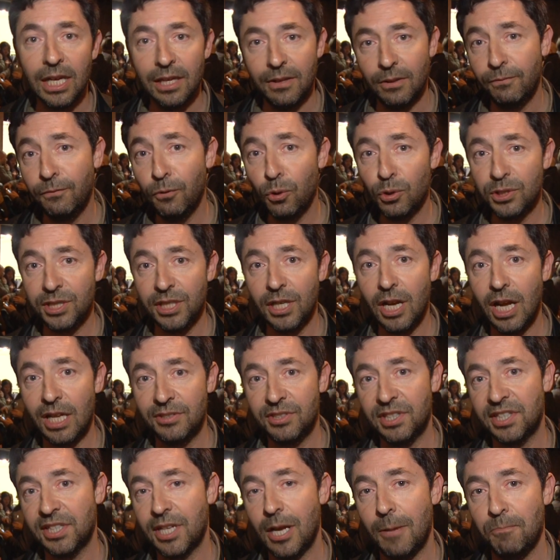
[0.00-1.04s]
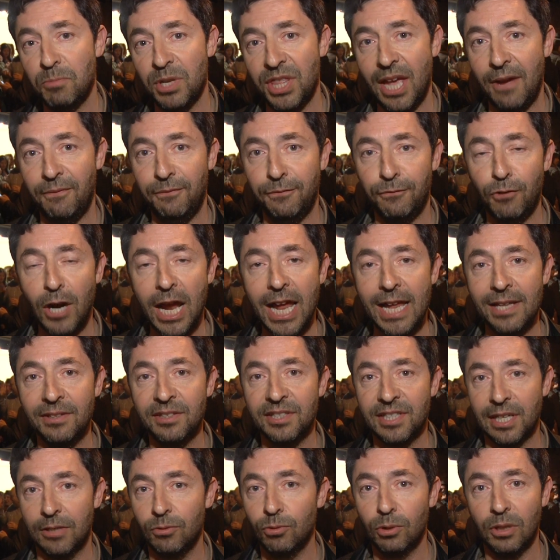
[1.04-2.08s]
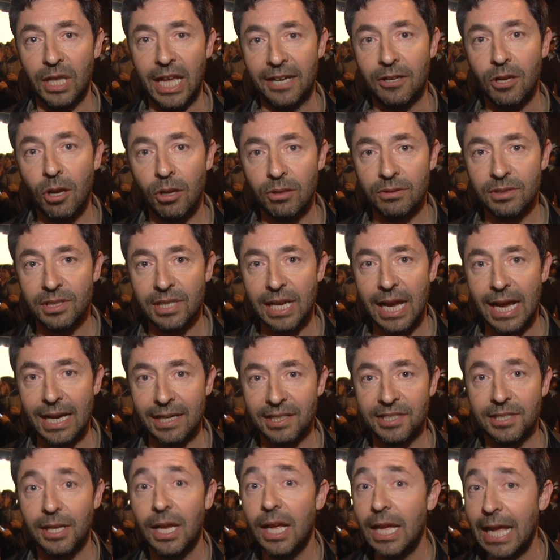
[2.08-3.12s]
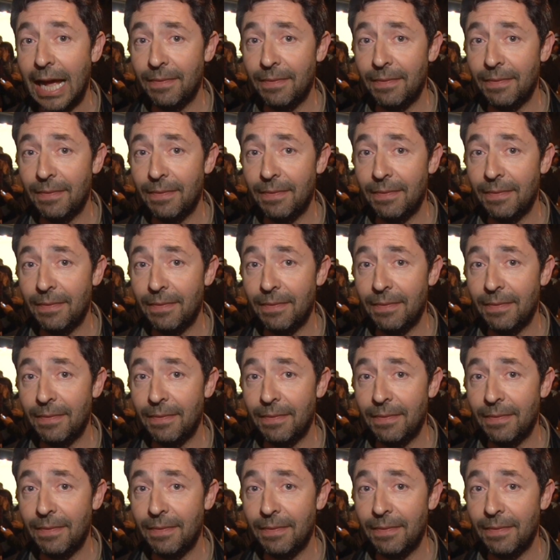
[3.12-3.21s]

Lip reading: the 40 artists come with their friends and all their contacts,